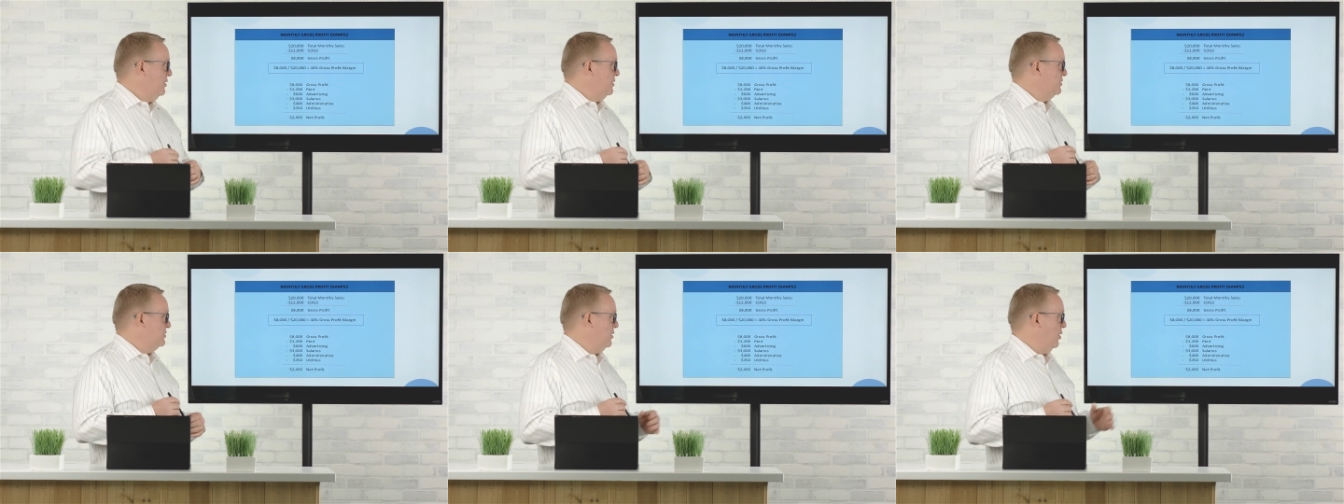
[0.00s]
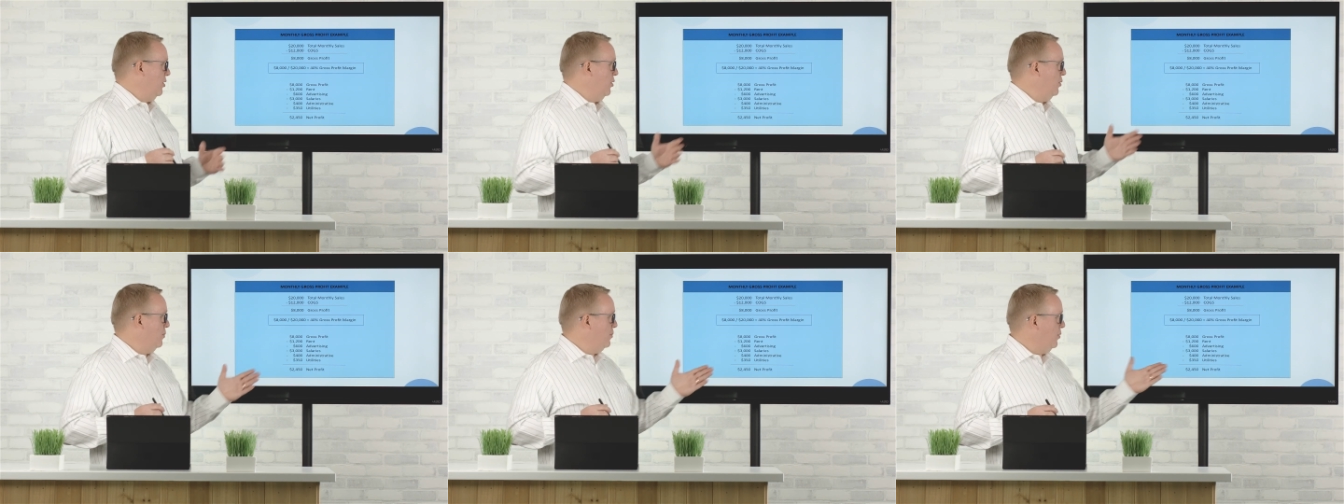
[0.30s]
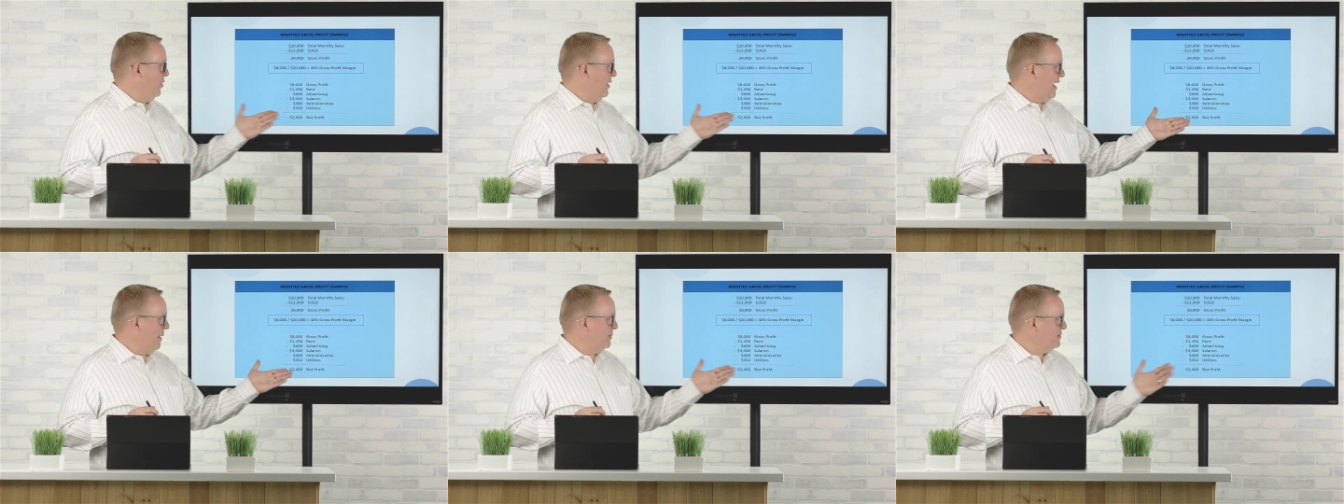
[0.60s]
So
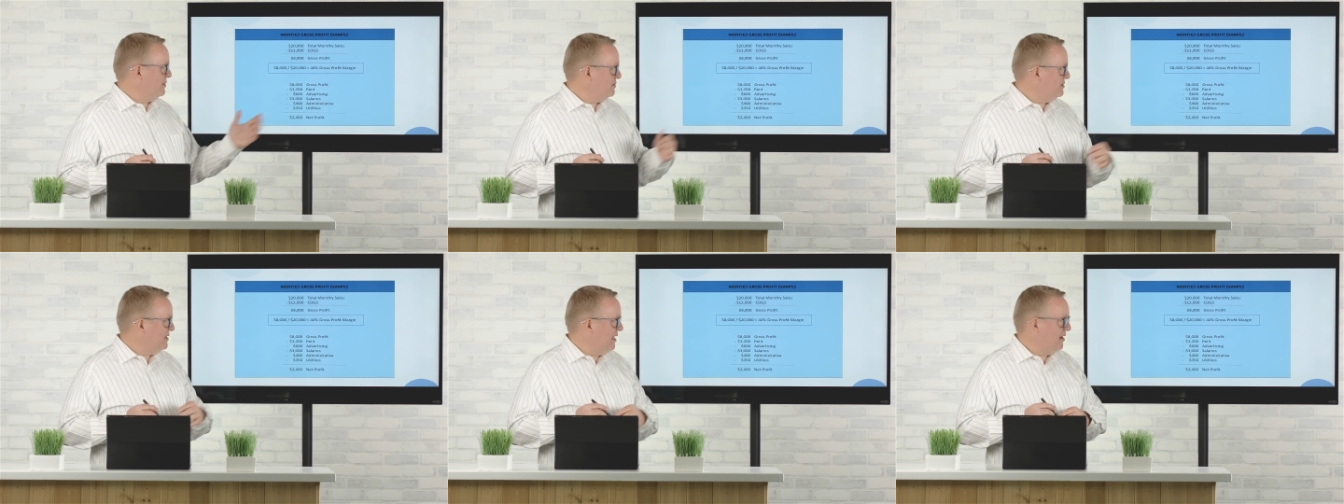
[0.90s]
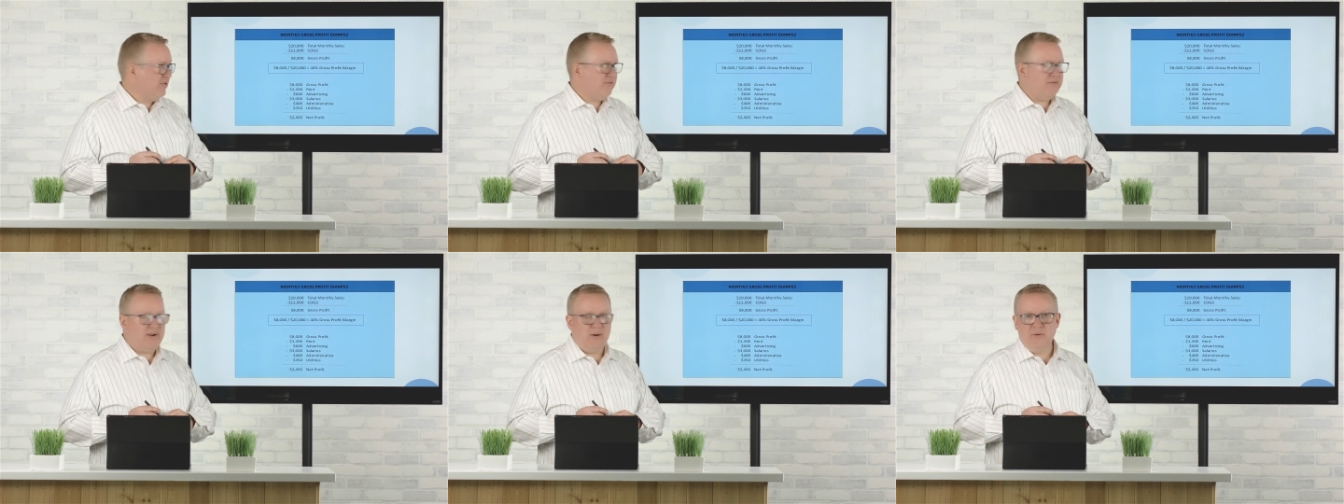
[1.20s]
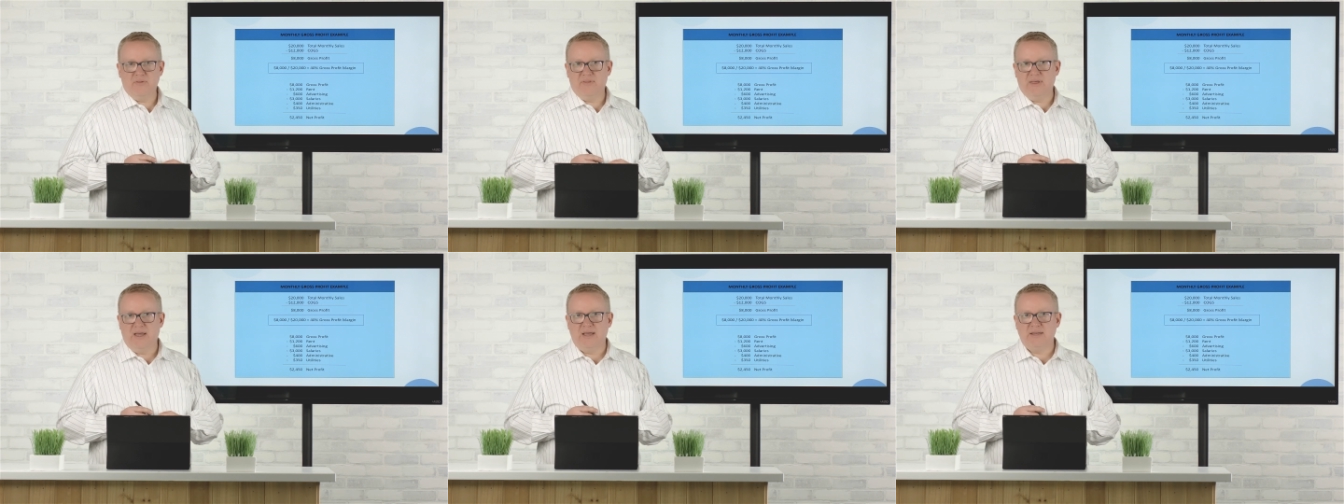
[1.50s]
perhaps I'm satisfied
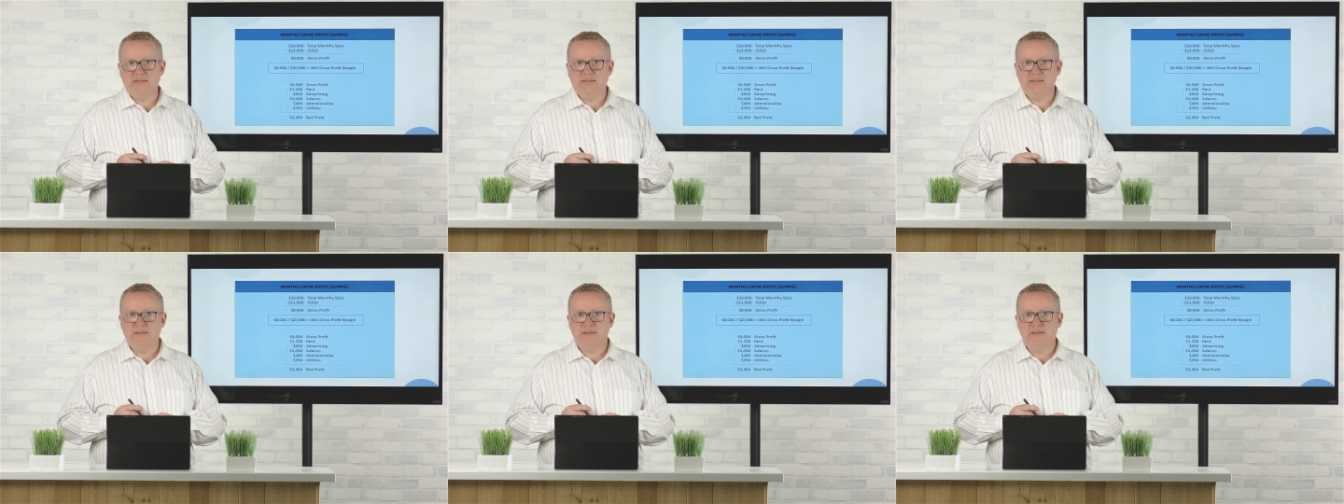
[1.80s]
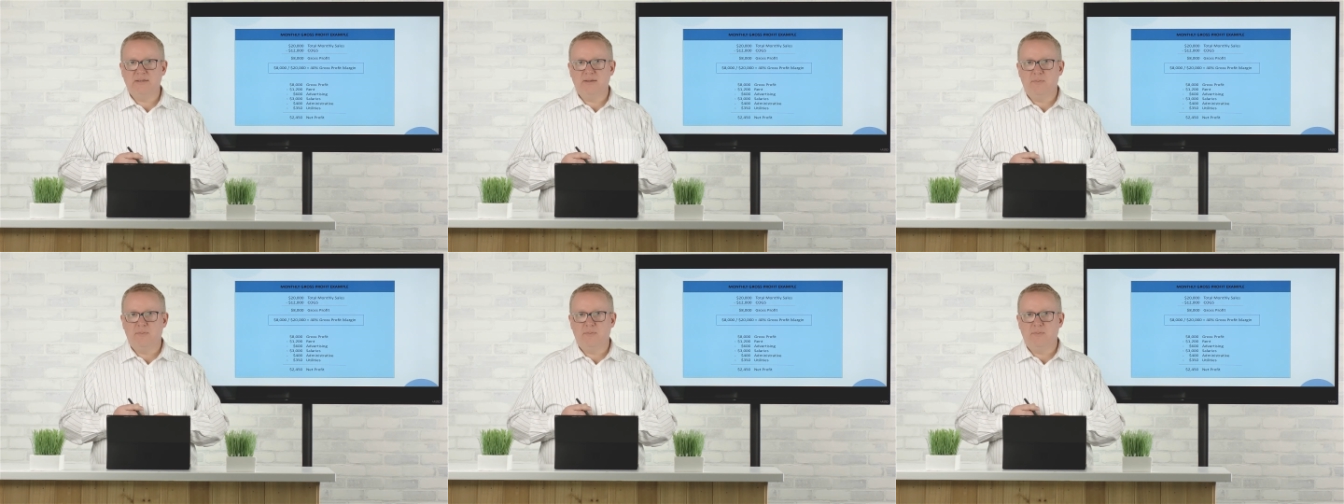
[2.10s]
with that,